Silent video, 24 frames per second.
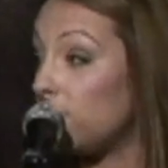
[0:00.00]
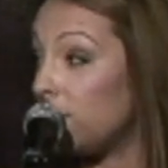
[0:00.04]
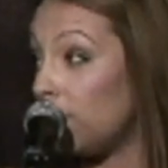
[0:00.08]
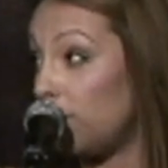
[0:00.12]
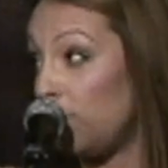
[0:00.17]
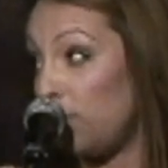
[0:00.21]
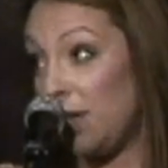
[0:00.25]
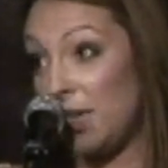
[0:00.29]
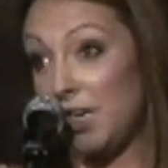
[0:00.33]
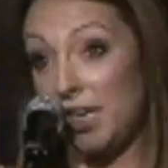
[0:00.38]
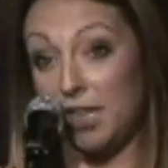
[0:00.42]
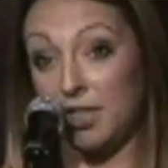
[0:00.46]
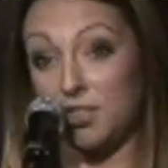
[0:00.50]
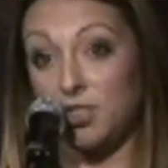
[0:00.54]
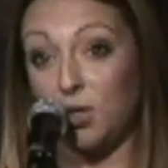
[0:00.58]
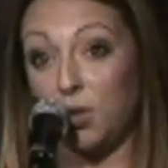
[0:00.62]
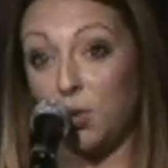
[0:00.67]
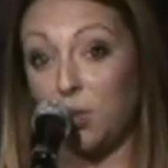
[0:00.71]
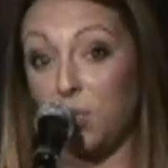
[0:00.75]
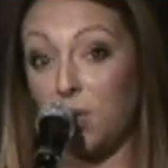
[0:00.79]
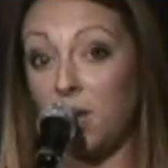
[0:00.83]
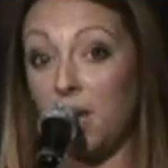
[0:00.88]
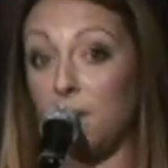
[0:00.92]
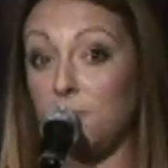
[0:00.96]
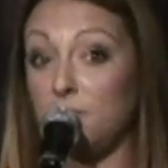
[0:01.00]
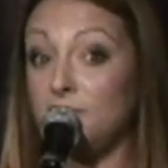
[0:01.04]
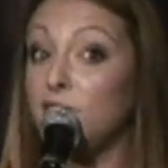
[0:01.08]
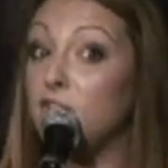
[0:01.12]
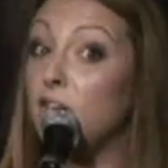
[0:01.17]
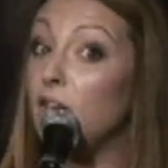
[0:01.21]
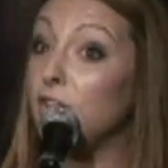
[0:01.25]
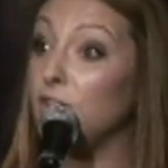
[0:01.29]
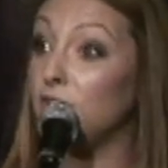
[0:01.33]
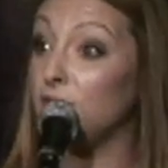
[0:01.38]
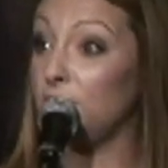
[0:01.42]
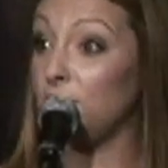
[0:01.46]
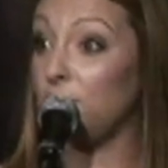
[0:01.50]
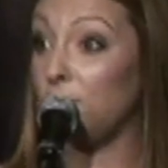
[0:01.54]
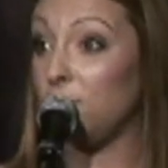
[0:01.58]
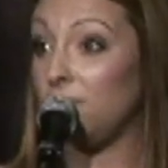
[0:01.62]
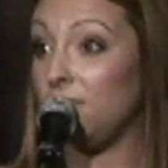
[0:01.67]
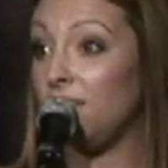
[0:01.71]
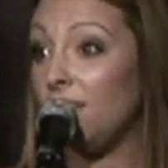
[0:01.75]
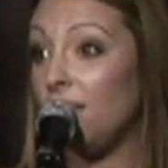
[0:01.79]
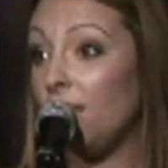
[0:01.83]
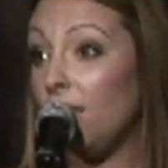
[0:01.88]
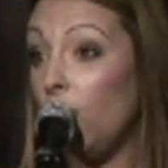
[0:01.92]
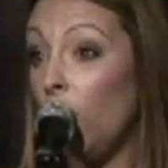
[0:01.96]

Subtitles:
was going to be an actor when I was 10 years old.